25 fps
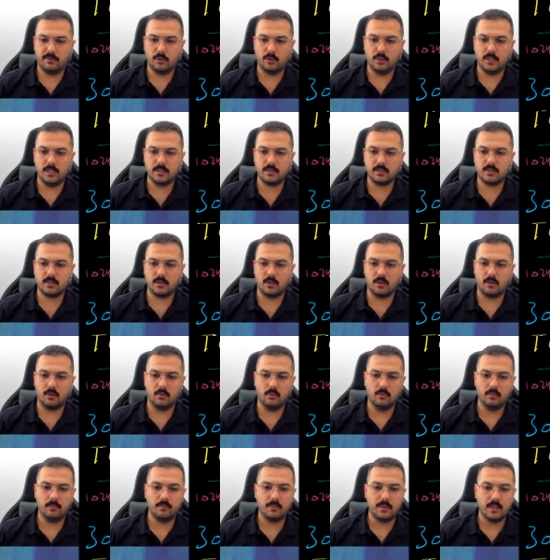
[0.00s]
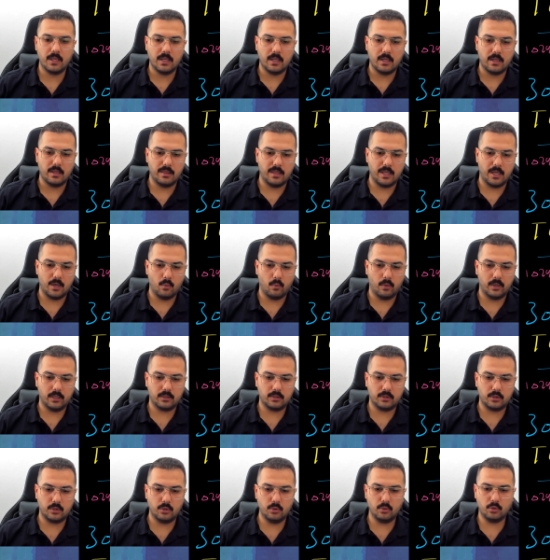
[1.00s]
you did so, then
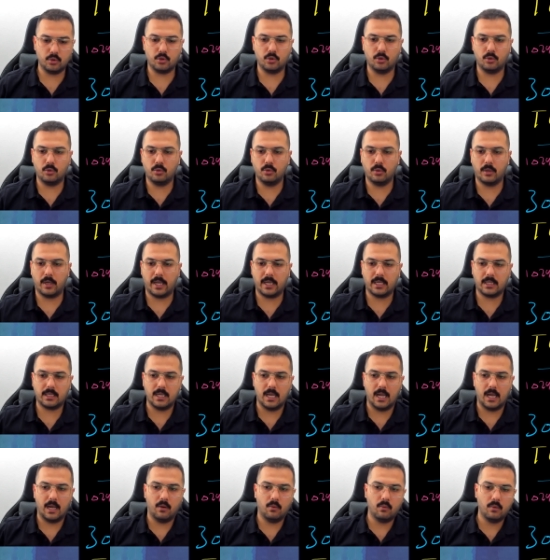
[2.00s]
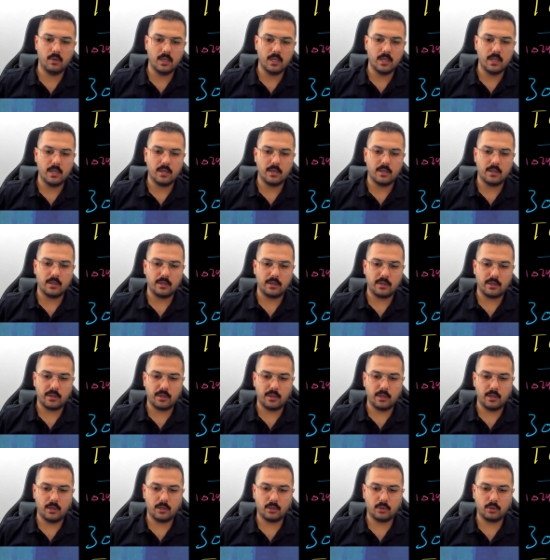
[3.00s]
what you should do right now,
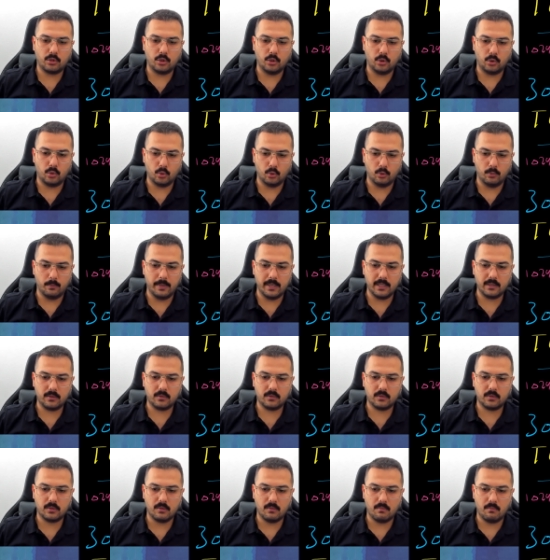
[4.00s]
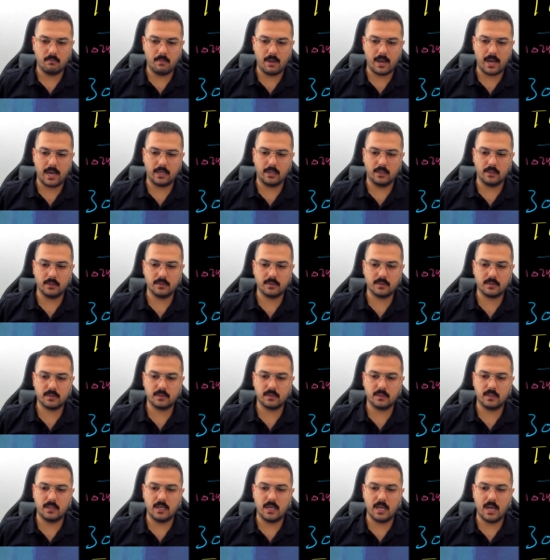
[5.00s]
32-bit
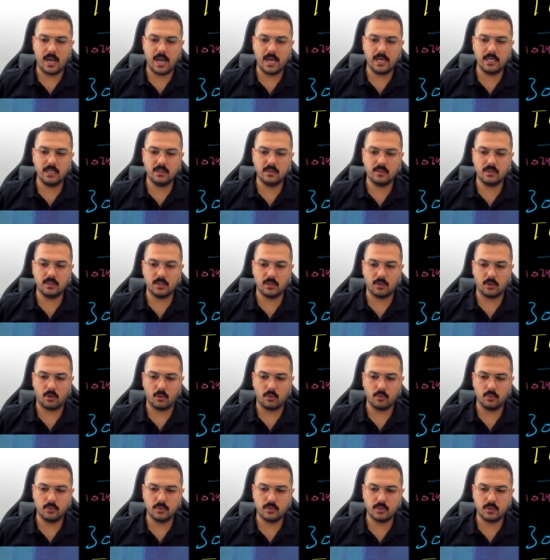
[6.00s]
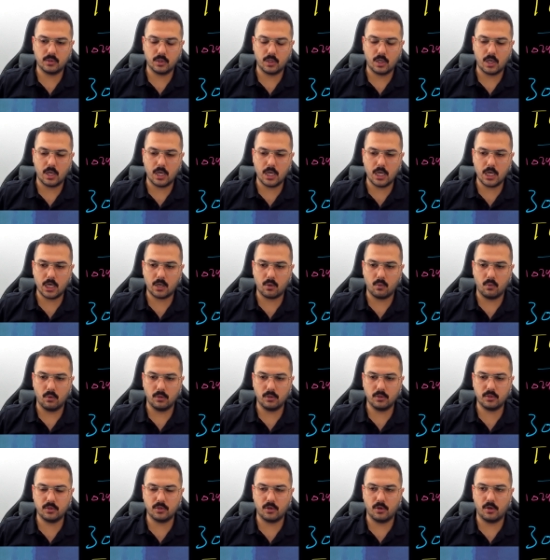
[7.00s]
minus 9 zeros
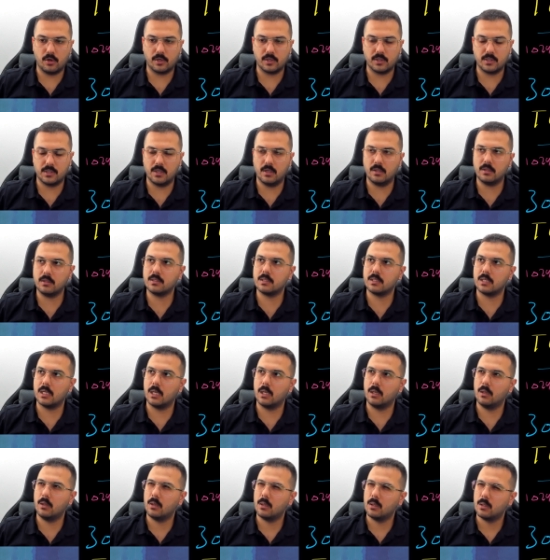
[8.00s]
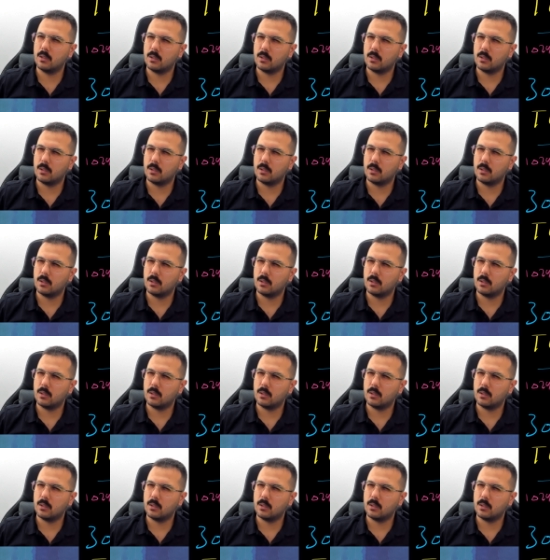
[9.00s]
equals or results in